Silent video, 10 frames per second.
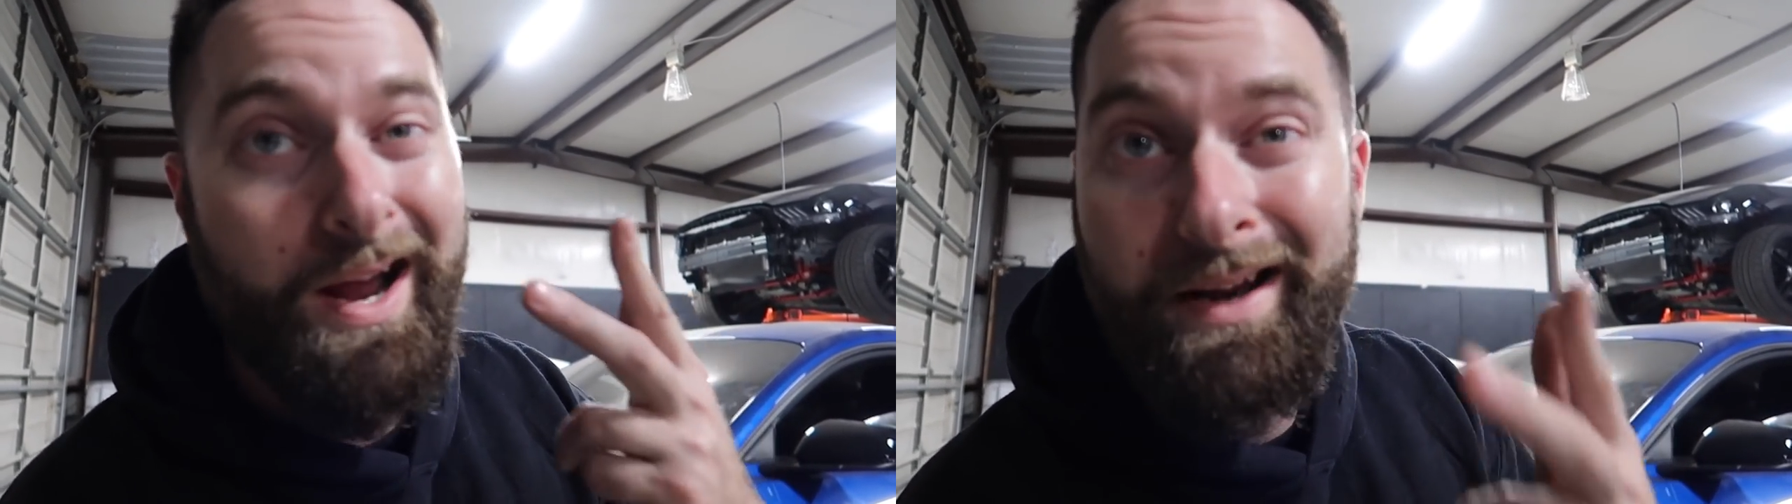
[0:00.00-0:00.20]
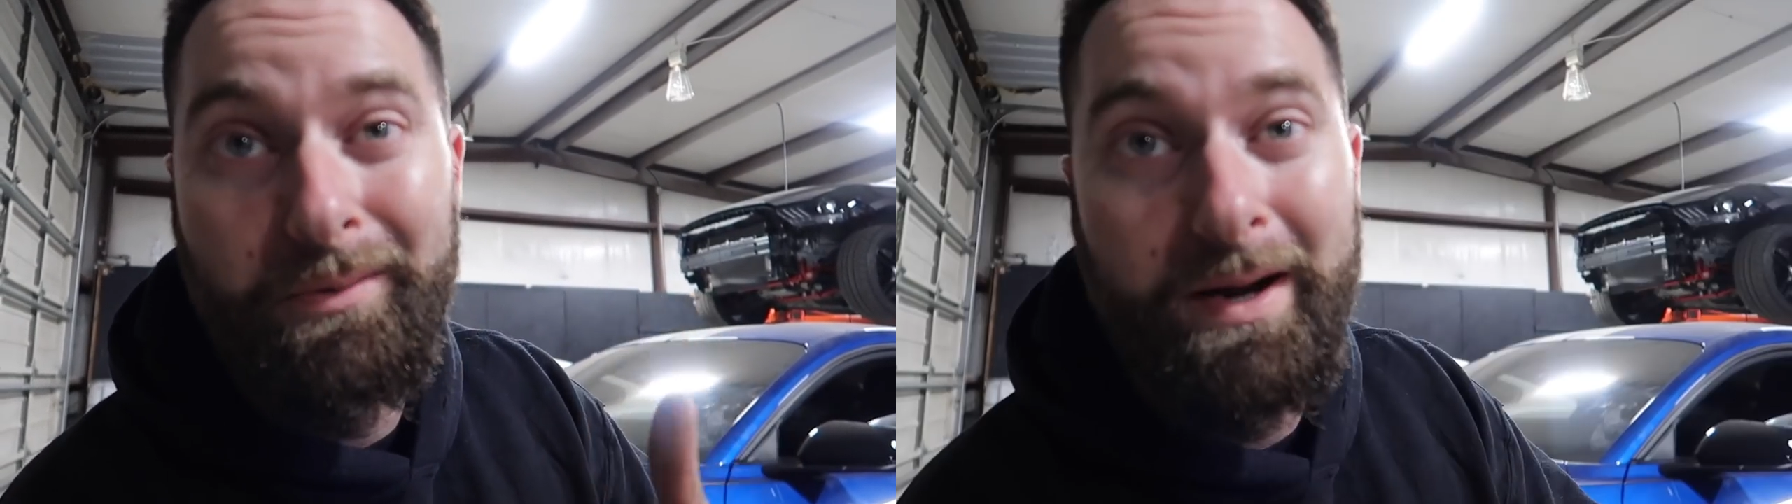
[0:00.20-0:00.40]

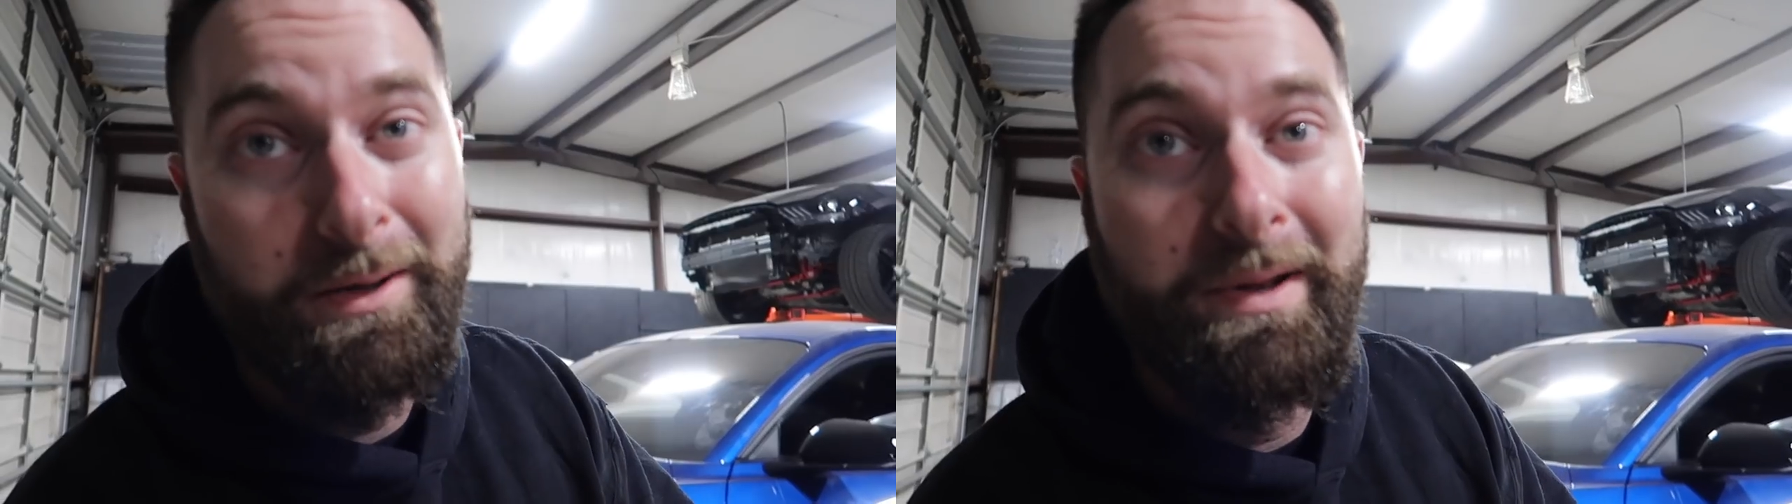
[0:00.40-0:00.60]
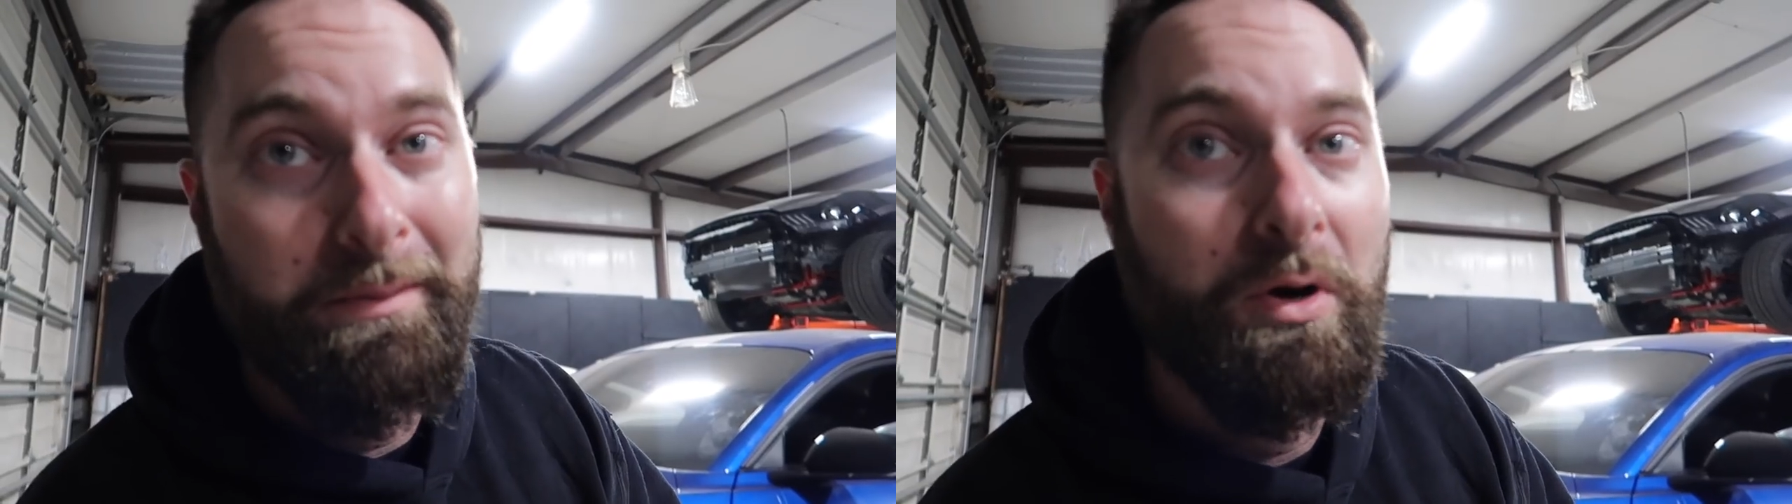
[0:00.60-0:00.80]
I
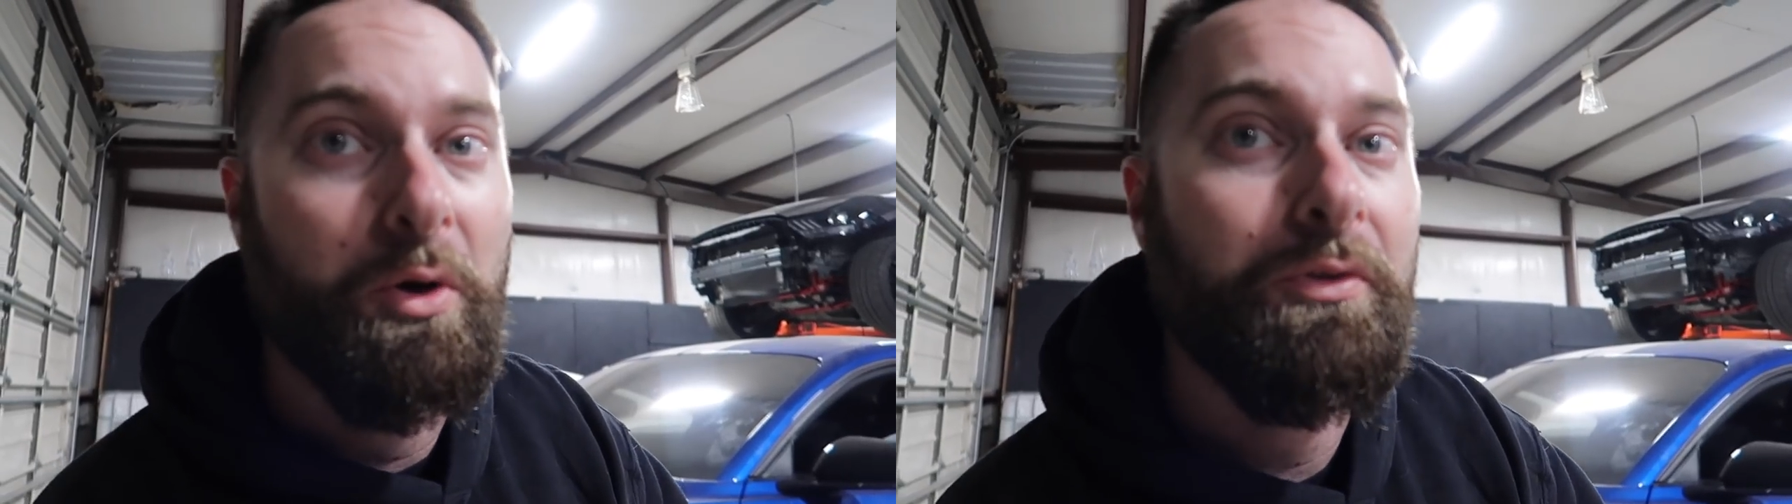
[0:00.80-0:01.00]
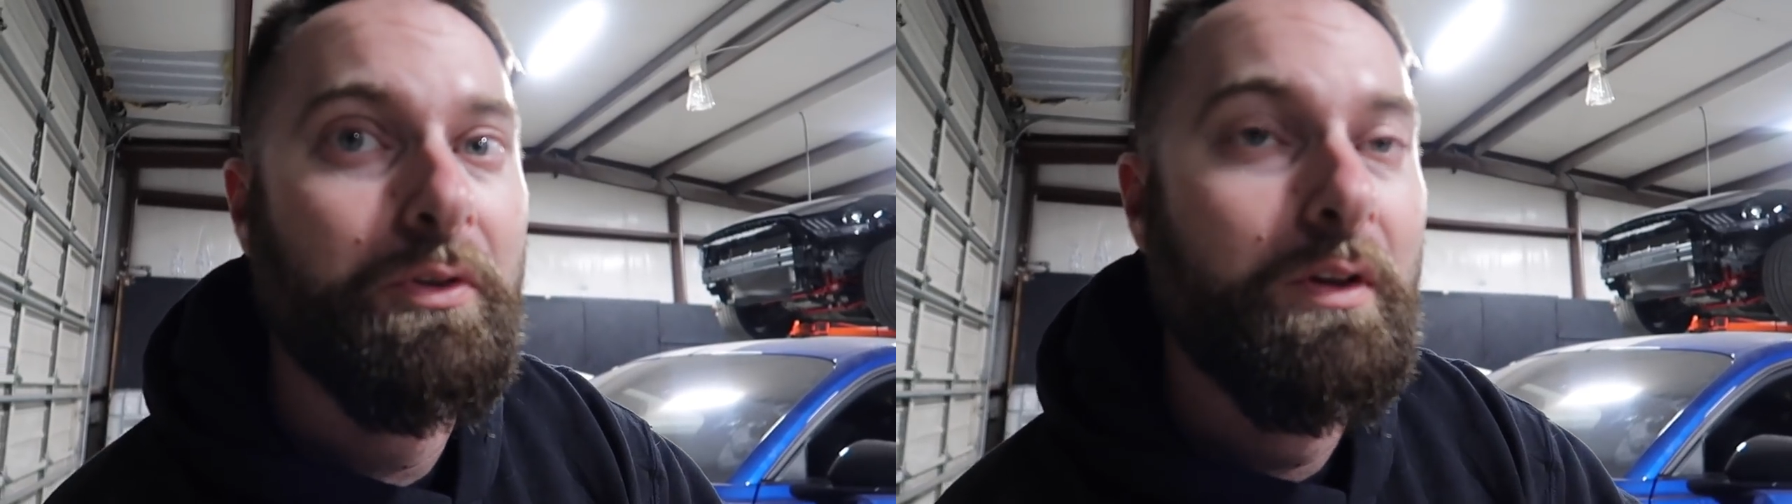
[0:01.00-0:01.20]
recommend both